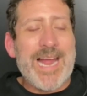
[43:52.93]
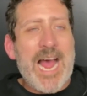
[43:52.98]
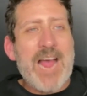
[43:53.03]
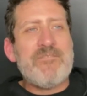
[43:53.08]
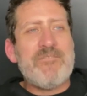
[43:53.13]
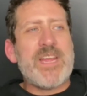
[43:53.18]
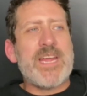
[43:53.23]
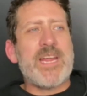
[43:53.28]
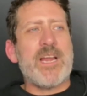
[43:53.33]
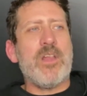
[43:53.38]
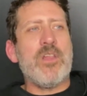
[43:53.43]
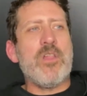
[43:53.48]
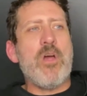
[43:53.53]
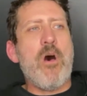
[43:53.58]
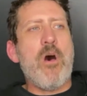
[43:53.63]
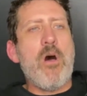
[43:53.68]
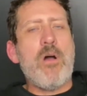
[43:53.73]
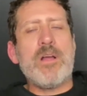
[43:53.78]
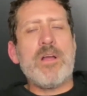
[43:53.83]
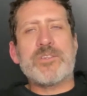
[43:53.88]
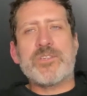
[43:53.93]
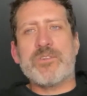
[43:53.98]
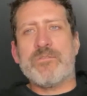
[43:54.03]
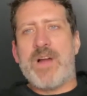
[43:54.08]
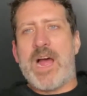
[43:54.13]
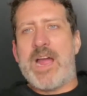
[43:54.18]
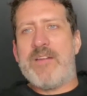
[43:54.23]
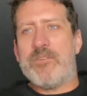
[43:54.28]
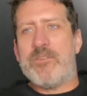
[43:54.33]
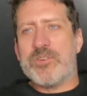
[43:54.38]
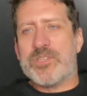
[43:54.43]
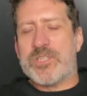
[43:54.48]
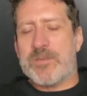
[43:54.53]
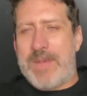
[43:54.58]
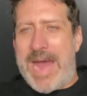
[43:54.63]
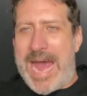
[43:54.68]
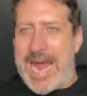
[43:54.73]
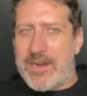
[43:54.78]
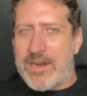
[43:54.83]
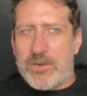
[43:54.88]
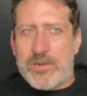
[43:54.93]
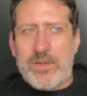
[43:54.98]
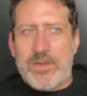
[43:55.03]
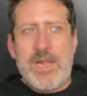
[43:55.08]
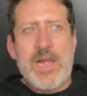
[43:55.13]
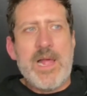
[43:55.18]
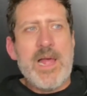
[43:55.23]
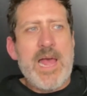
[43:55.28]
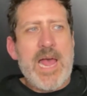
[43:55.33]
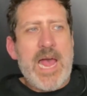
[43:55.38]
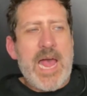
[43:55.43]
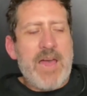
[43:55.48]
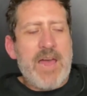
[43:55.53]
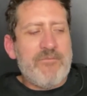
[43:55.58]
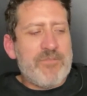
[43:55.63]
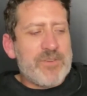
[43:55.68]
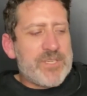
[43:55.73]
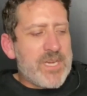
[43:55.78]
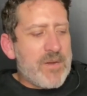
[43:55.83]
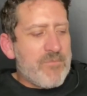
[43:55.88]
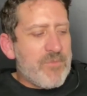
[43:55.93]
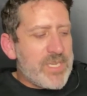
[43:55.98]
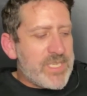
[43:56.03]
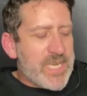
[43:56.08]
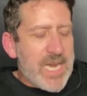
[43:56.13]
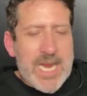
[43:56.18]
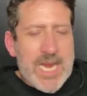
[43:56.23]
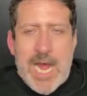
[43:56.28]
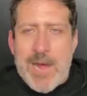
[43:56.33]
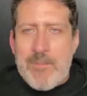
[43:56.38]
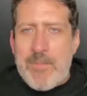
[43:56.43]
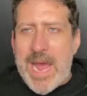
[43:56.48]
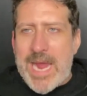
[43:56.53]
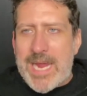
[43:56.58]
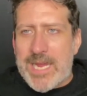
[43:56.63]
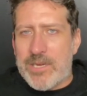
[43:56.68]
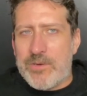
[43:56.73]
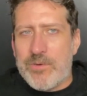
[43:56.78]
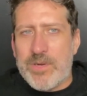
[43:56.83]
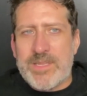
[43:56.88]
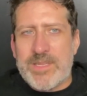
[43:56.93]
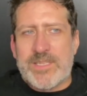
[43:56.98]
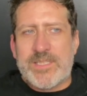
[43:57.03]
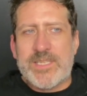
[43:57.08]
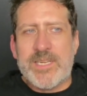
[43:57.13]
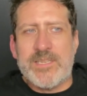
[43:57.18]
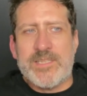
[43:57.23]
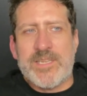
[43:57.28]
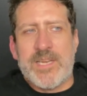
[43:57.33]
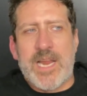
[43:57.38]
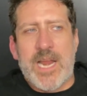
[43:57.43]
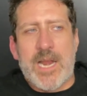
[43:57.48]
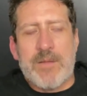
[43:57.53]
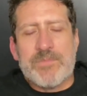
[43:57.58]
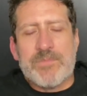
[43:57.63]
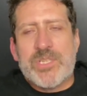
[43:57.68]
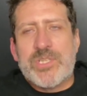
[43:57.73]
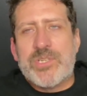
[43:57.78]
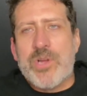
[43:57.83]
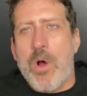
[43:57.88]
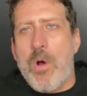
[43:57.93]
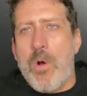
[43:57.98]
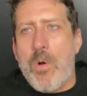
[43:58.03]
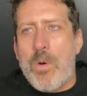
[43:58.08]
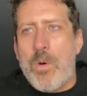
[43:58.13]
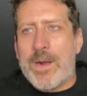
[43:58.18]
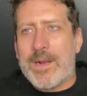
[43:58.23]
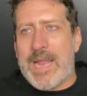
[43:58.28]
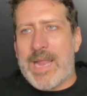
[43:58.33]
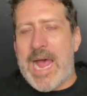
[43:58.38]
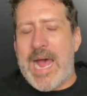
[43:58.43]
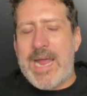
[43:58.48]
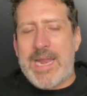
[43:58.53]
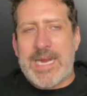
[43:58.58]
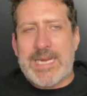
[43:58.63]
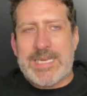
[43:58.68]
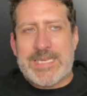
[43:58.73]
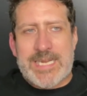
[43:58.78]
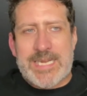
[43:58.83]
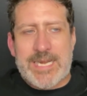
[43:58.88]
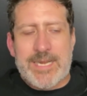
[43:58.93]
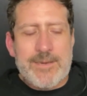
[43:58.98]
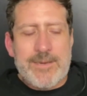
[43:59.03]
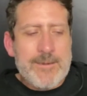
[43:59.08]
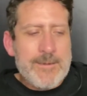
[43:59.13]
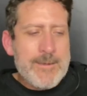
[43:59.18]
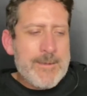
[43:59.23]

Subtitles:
I've taken a long Survivor sabbatical, and for some reason I got back into it this season, and I'm so glad I did.